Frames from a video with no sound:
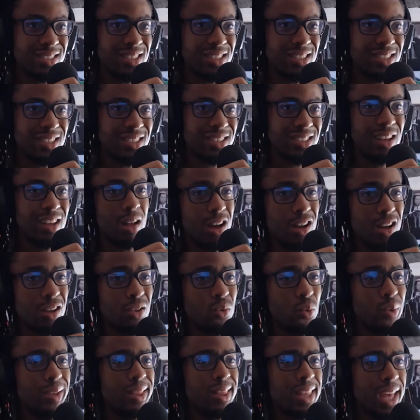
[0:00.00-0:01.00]
along
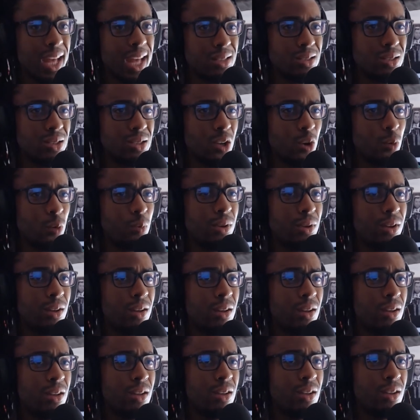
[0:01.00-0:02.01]
with That's Dope.
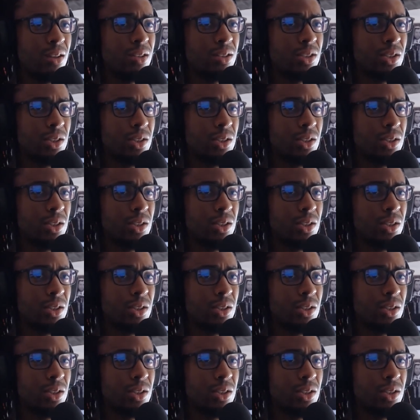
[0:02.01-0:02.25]
So